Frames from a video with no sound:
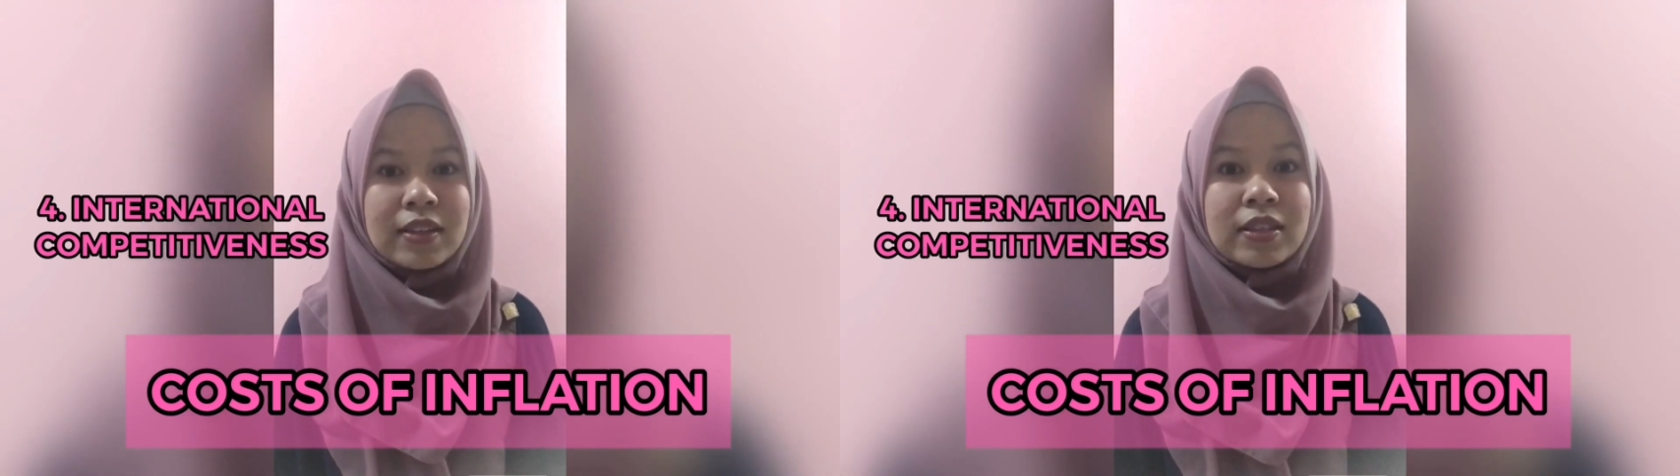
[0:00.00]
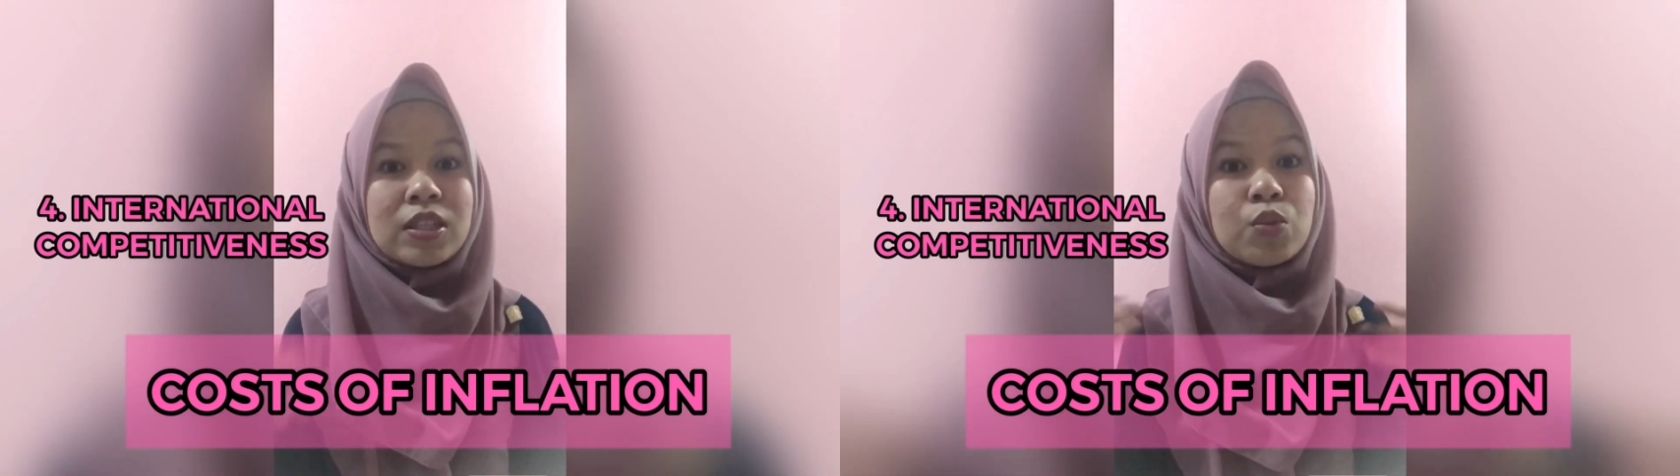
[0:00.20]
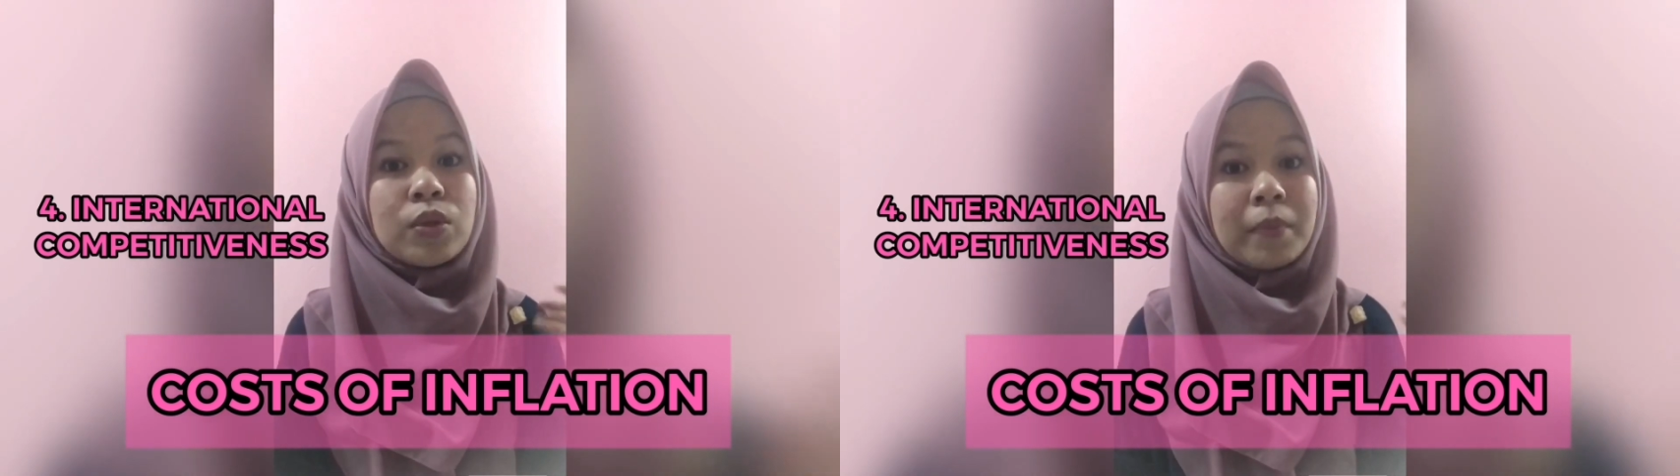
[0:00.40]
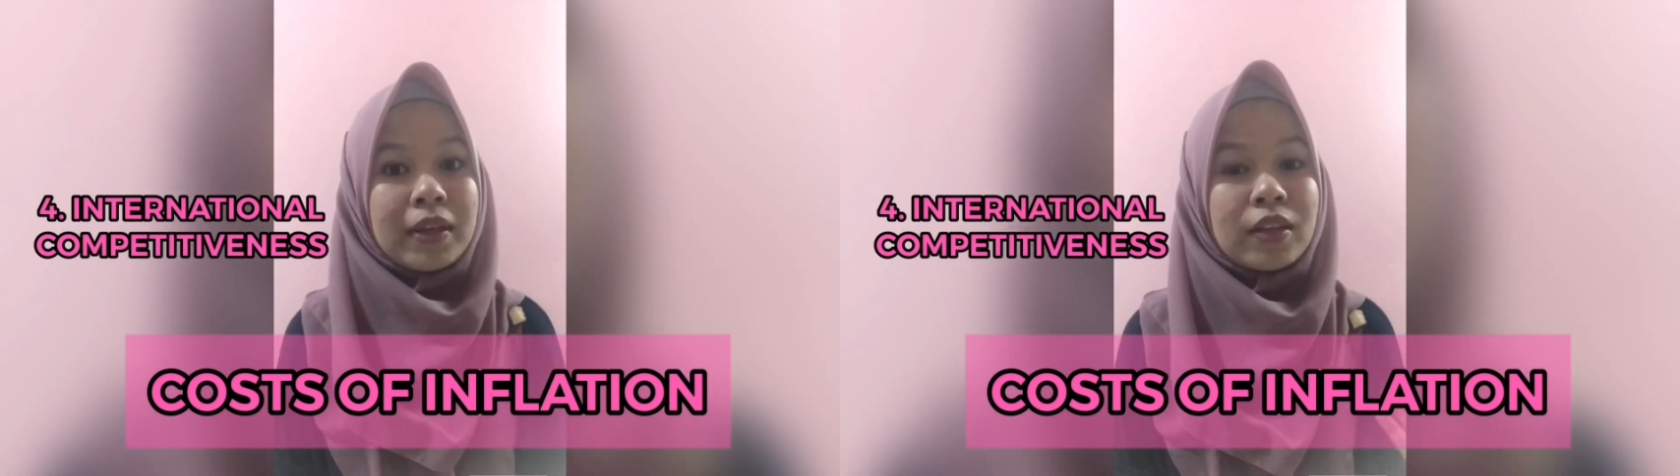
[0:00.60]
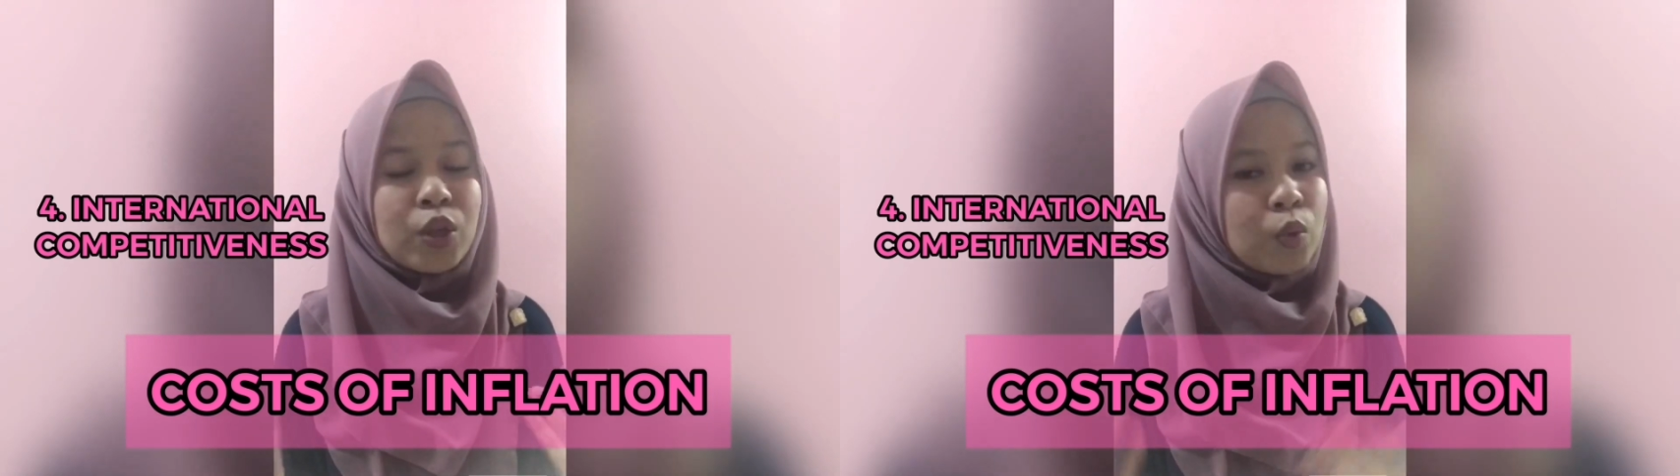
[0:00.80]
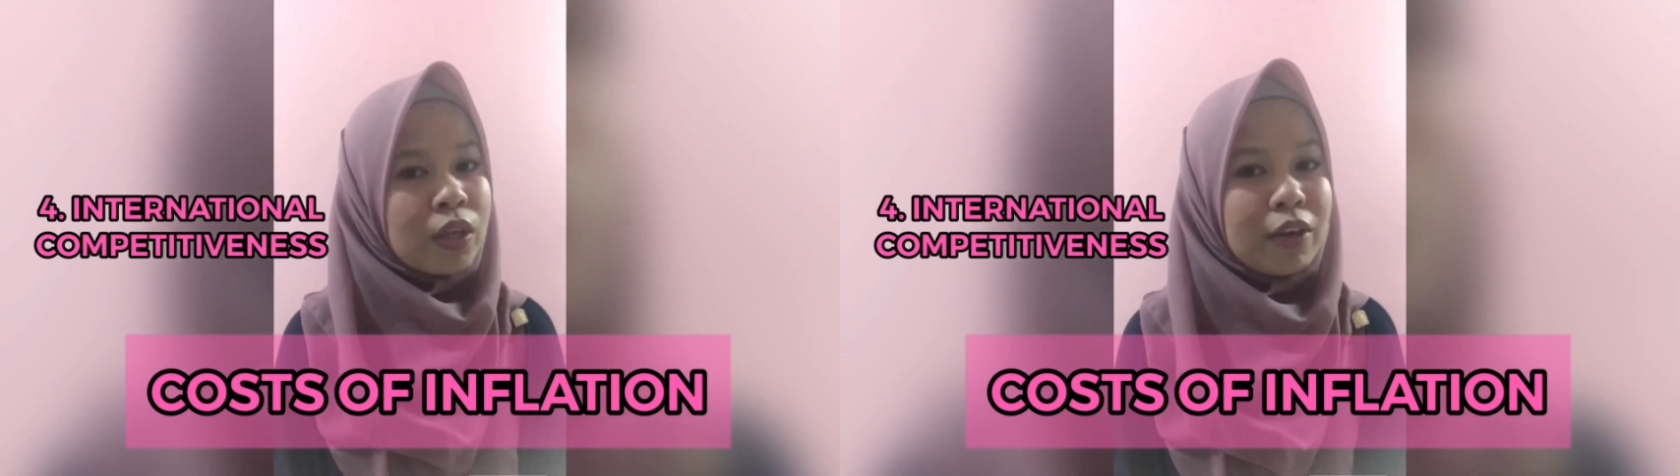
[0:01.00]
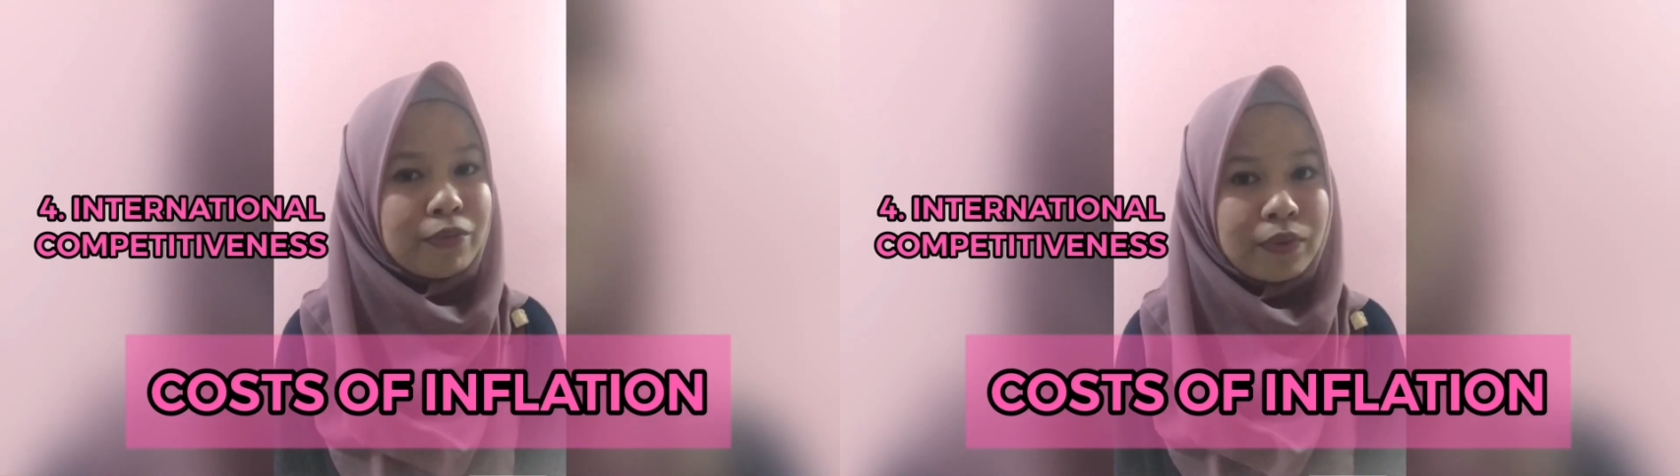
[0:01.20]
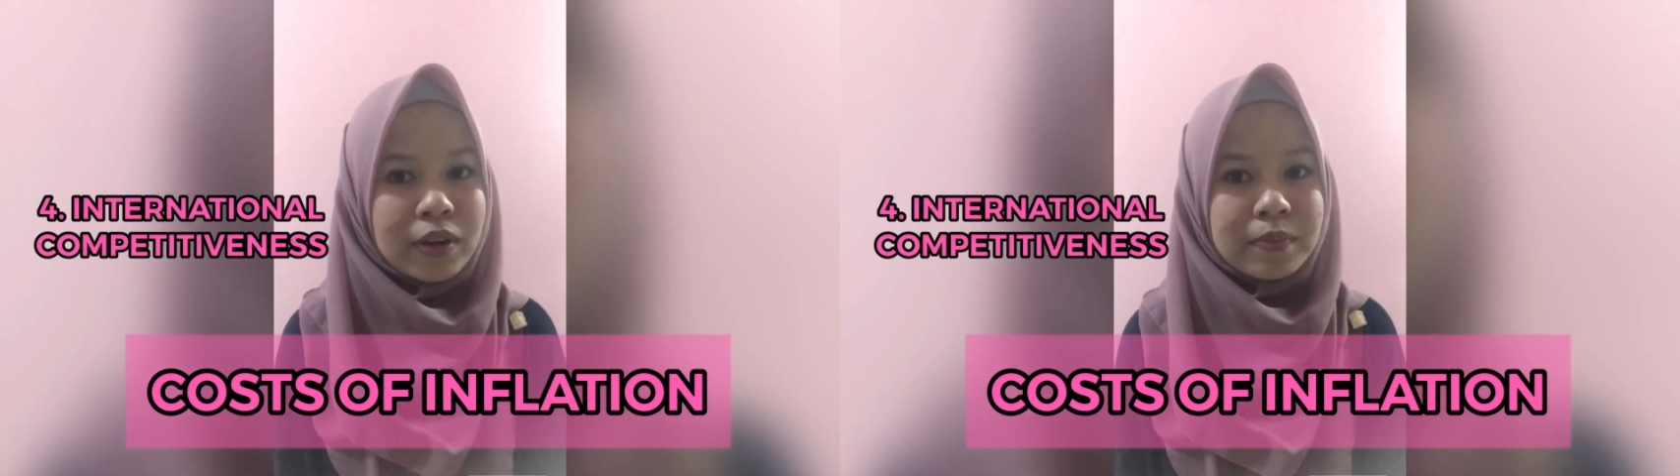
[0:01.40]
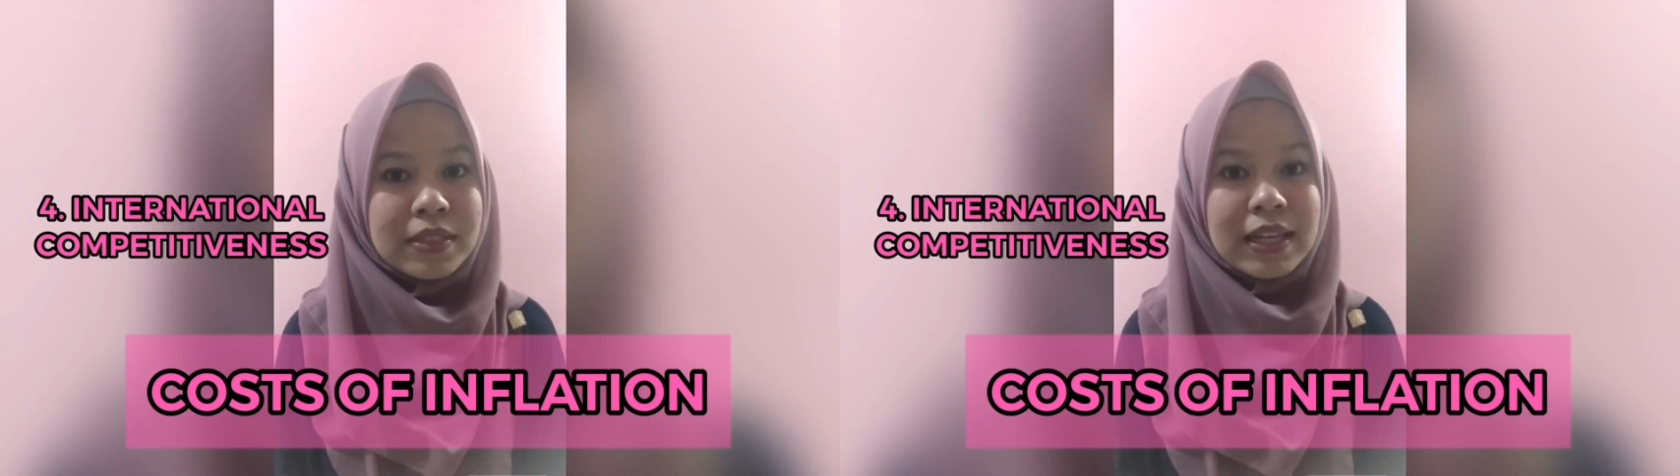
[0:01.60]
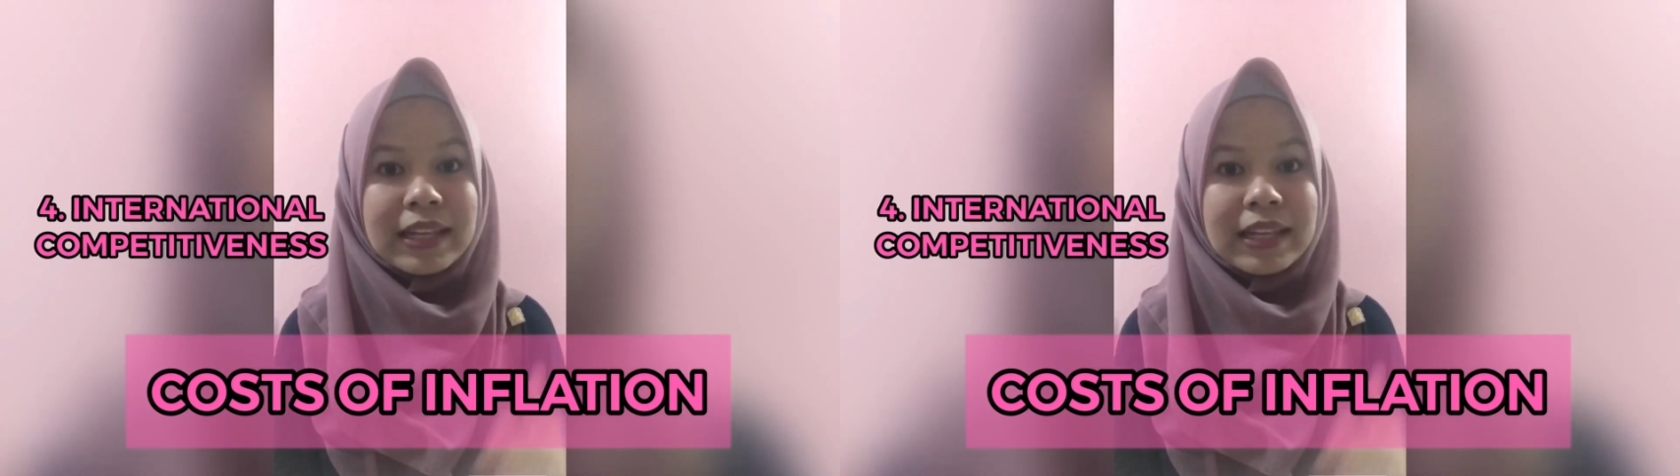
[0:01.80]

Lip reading: this will make the UK firms